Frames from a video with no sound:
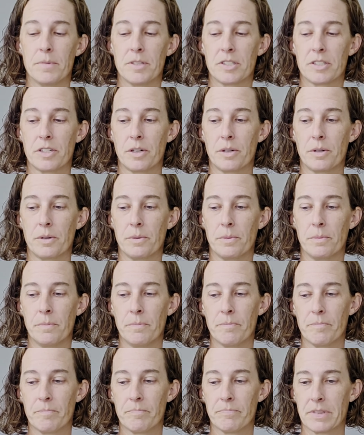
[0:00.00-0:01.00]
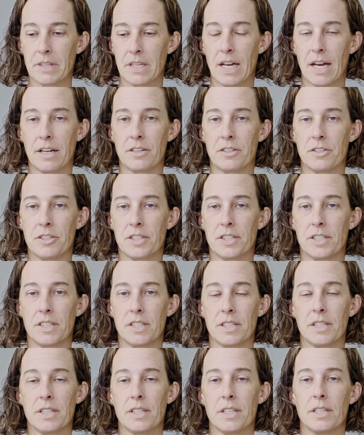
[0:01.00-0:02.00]
So yeah,
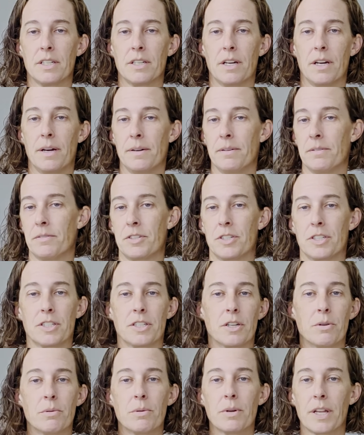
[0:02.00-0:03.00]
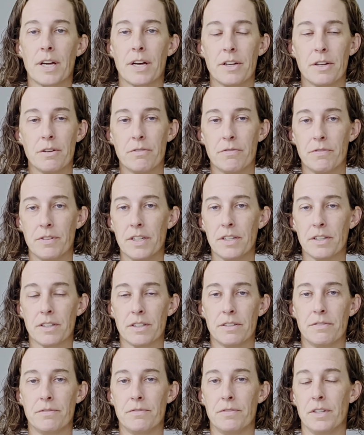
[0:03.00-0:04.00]
just go with how you
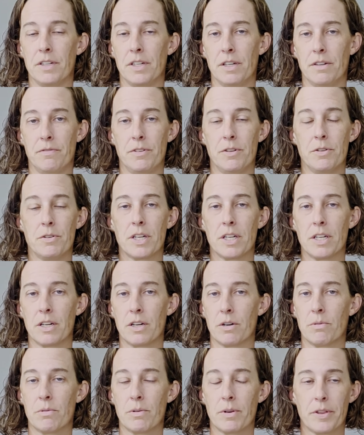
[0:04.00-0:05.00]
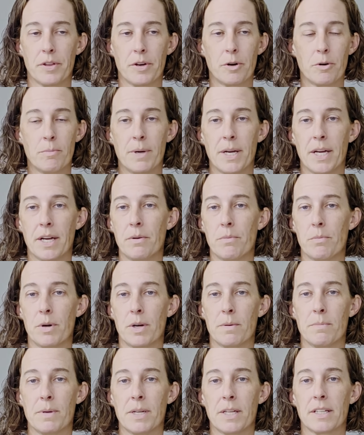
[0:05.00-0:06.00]
feel. If you can go with OMAD
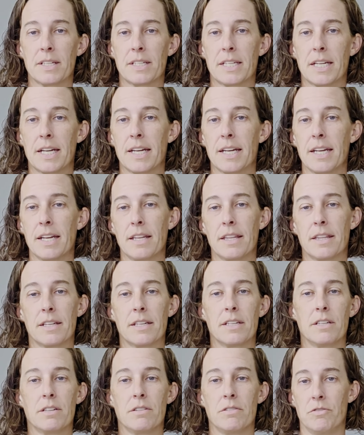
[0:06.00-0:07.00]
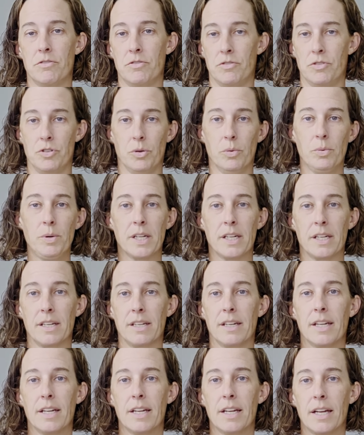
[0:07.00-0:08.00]
1 meal a day, then do it.